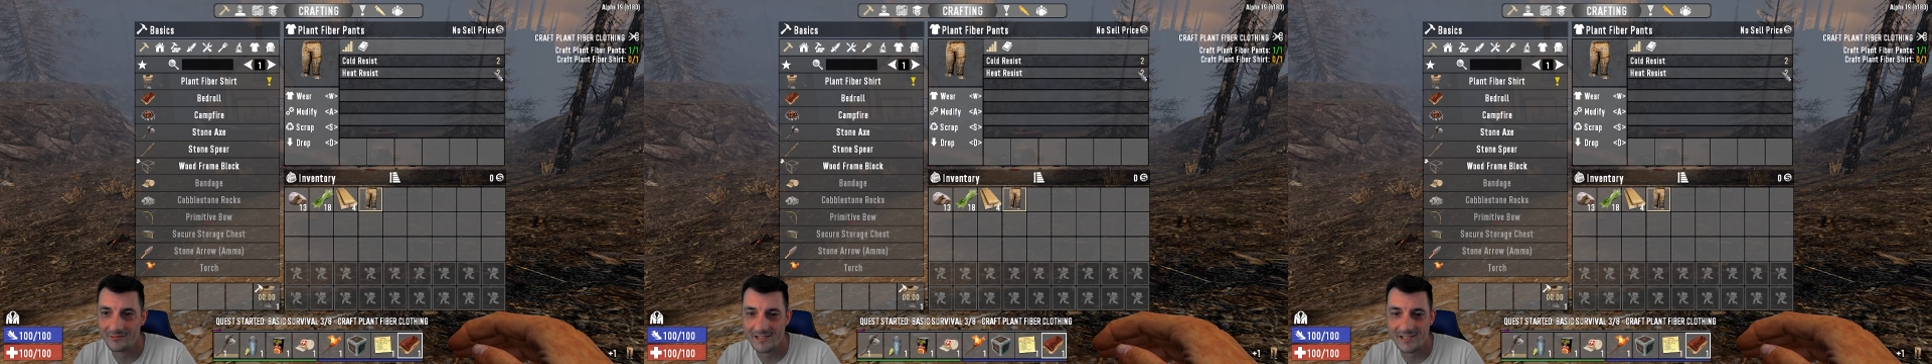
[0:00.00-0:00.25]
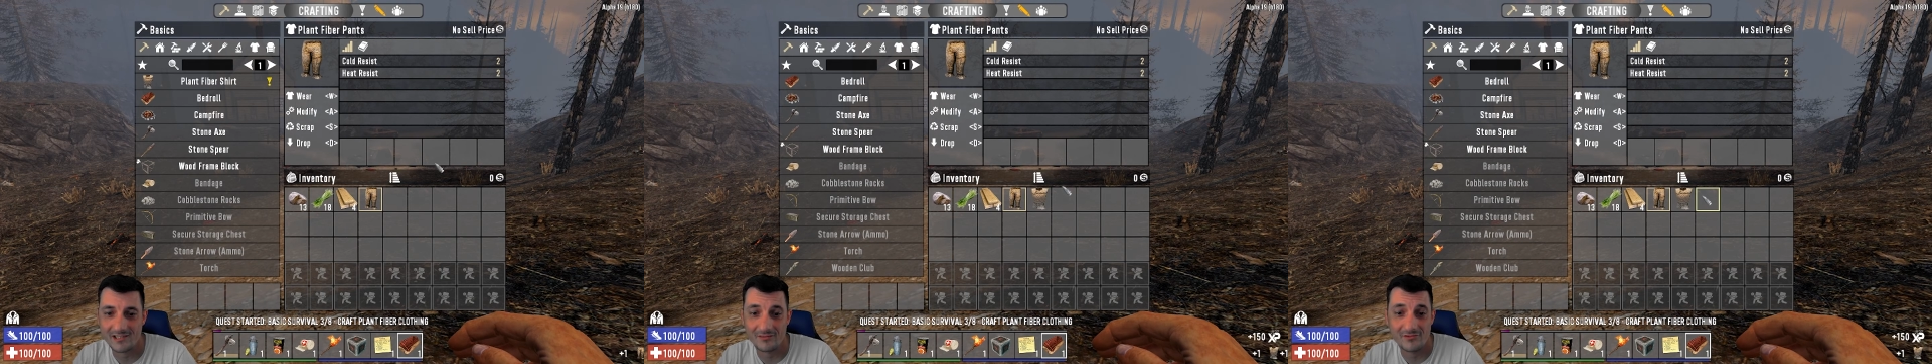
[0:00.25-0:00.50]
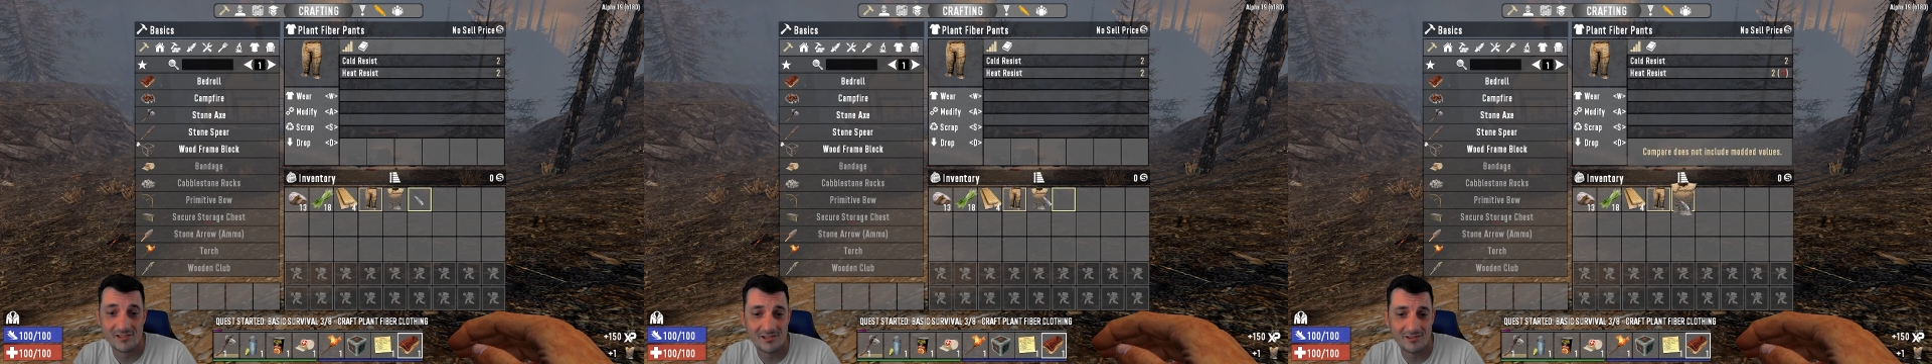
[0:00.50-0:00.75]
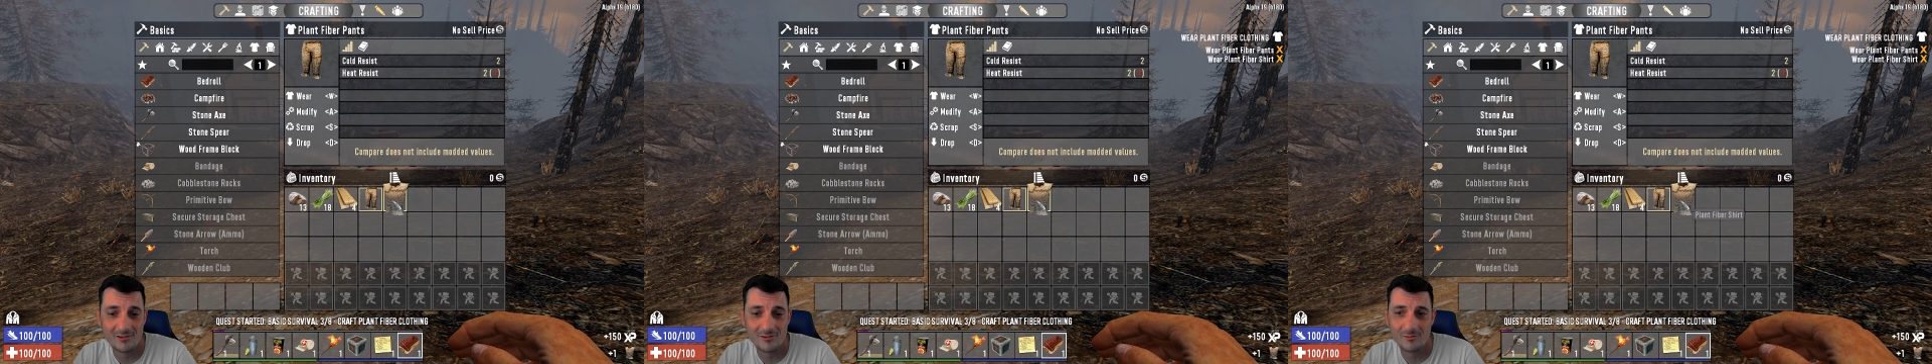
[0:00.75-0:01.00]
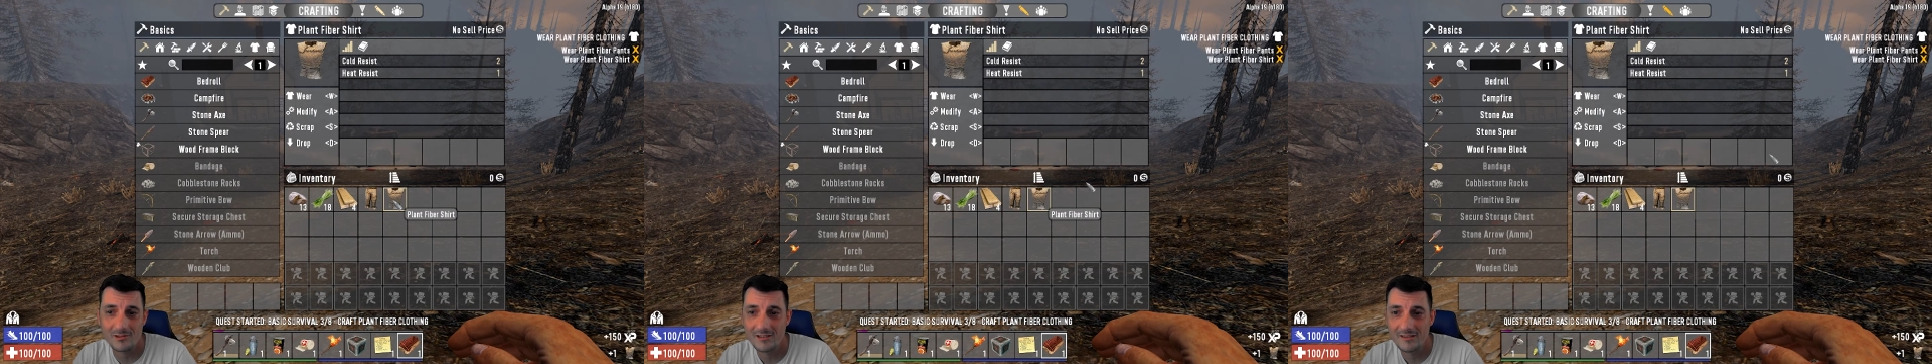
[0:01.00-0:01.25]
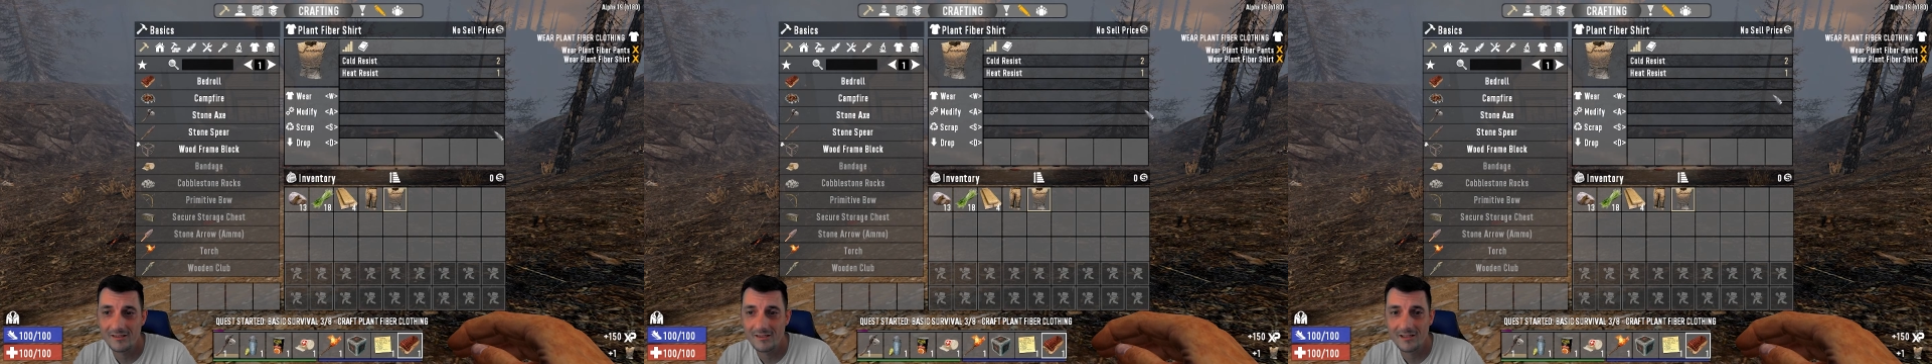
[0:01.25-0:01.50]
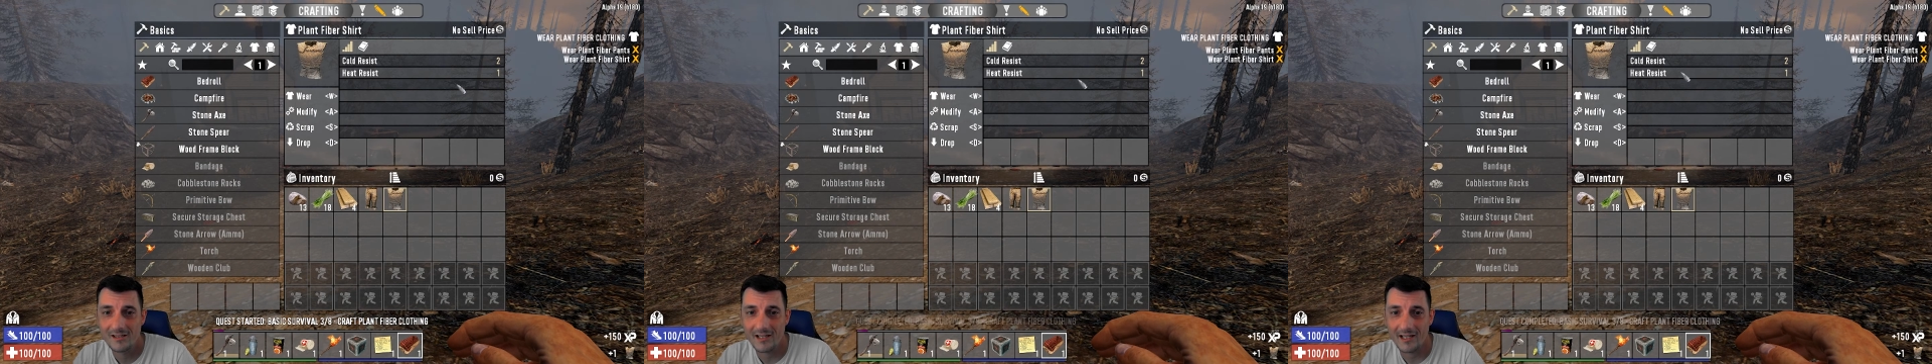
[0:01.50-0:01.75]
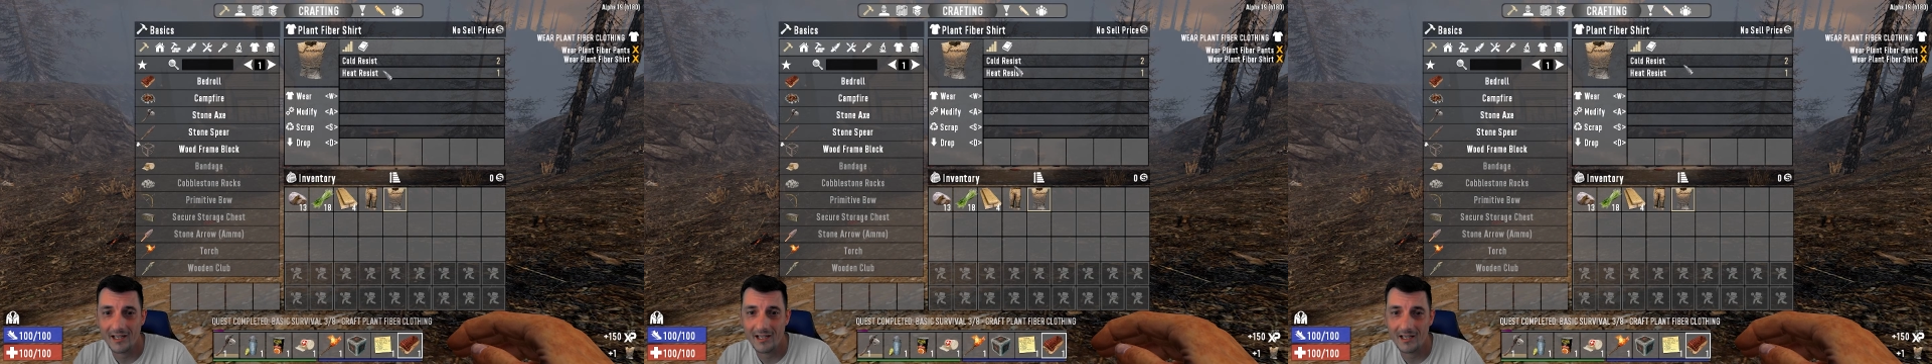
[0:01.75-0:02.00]
resist of 2,
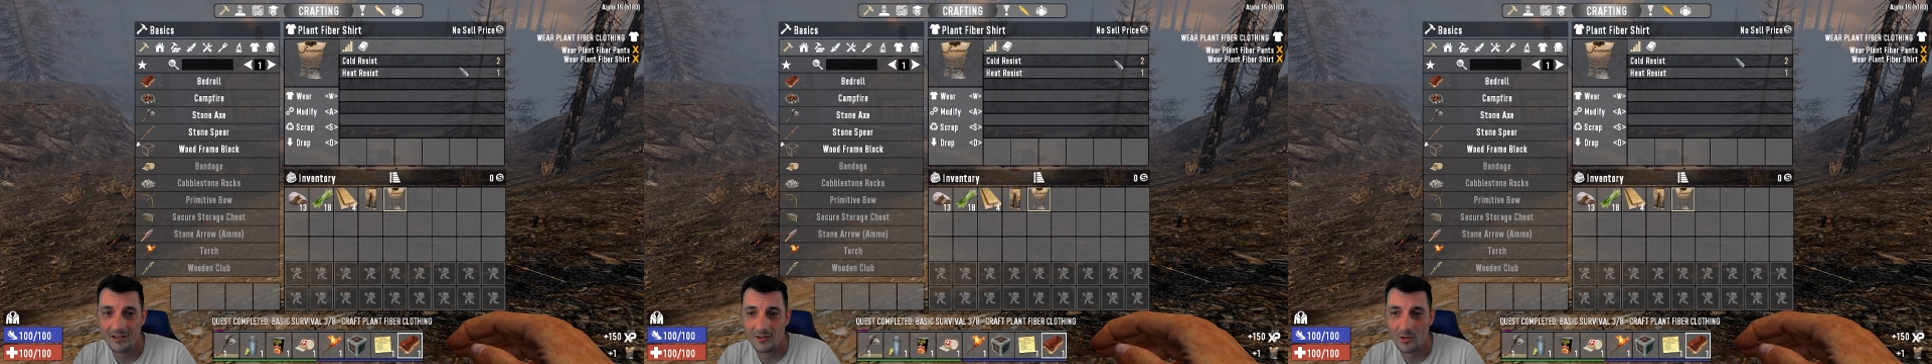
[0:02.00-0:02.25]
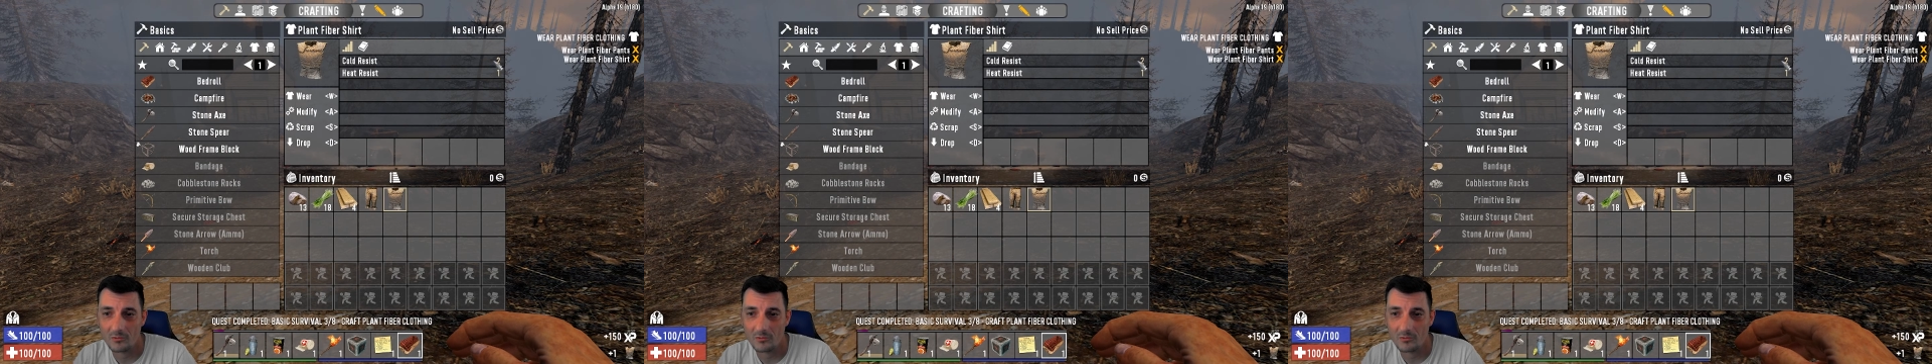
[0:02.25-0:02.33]
and cold